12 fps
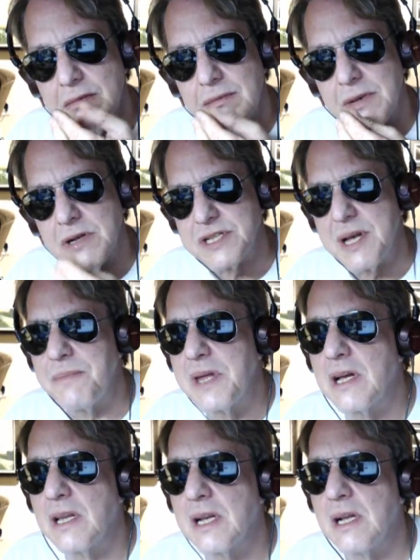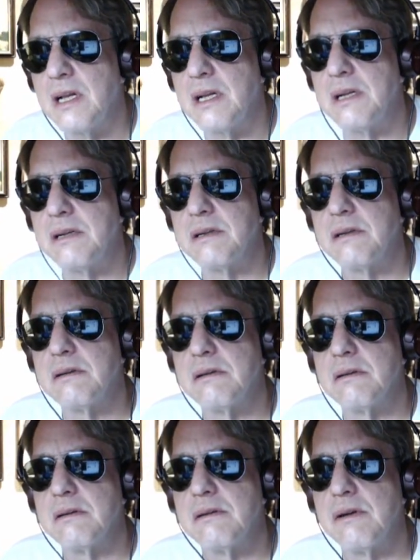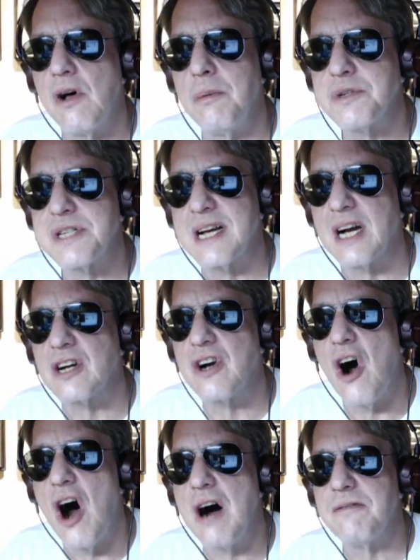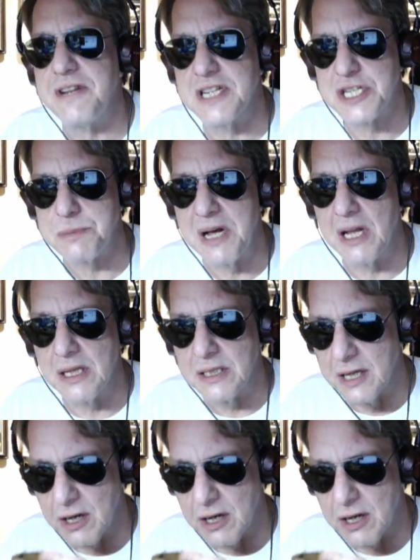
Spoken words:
There's something a little, almost like a coffee smell in